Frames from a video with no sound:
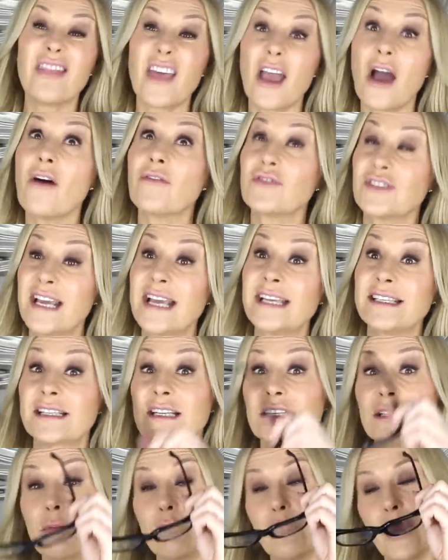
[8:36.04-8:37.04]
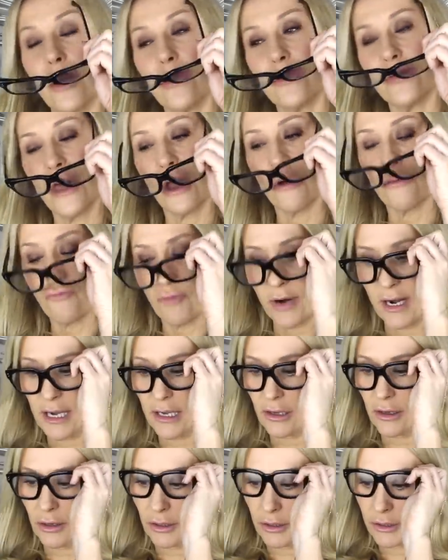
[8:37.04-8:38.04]
I've tested them both, they're
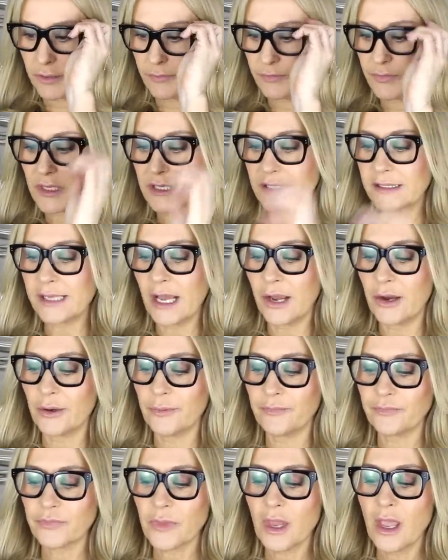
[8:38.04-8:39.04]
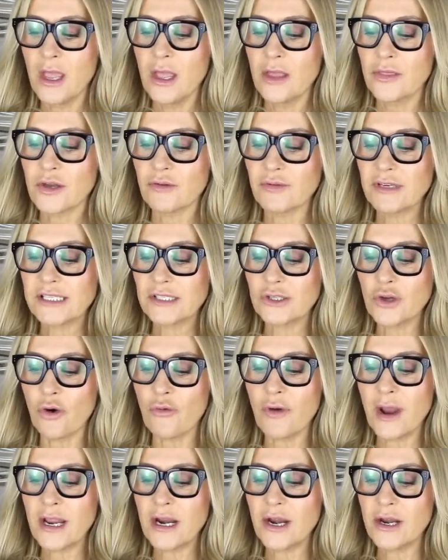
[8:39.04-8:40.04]
really good. So, the
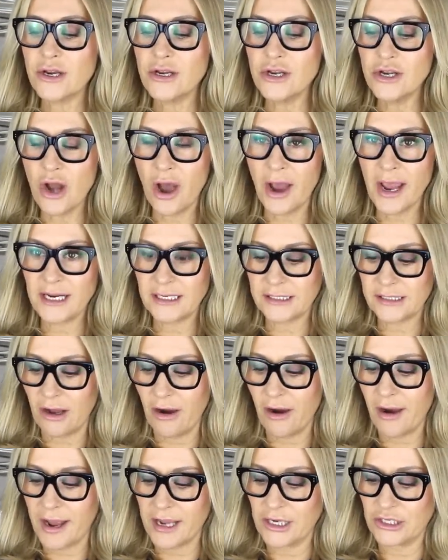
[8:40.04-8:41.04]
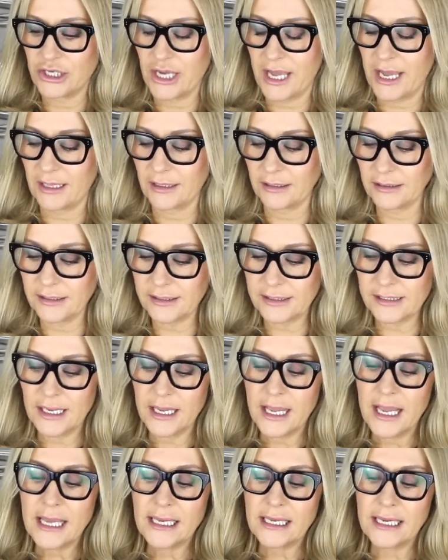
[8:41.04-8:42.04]
restoring night eye gels
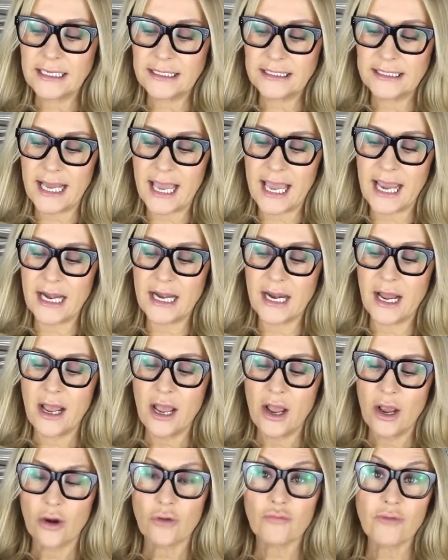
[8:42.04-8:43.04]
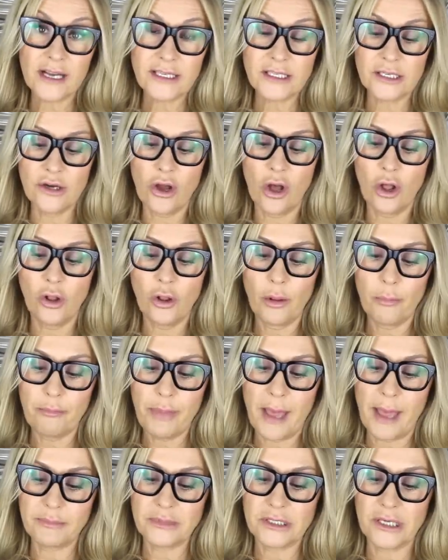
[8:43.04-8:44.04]
contain retinol,
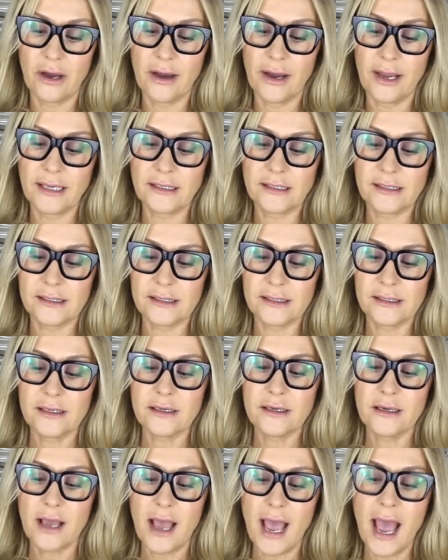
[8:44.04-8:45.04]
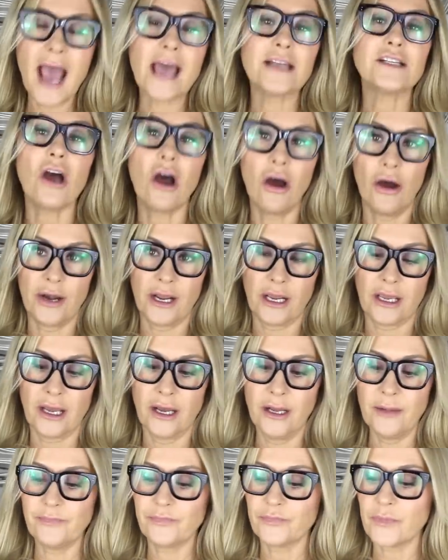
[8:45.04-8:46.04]
peptides, and
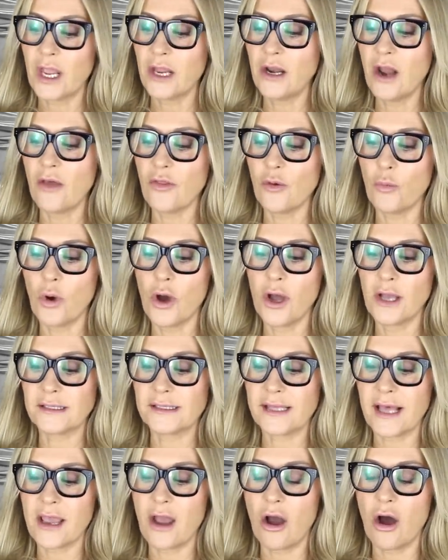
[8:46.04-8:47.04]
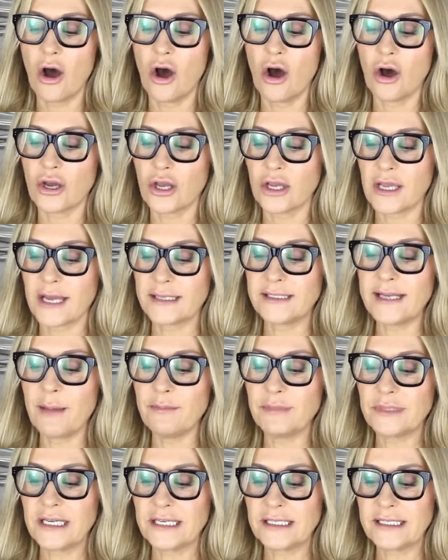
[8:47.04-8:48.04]
arnica. In other words, they are
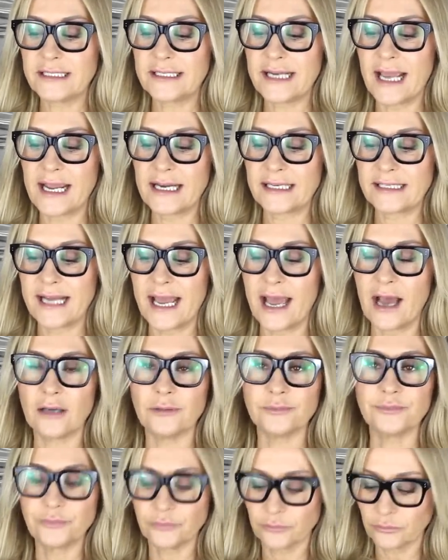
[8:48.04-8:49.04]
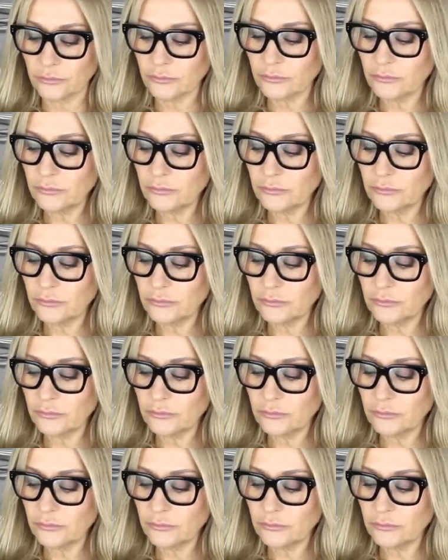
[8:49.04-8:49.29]
attempting to take down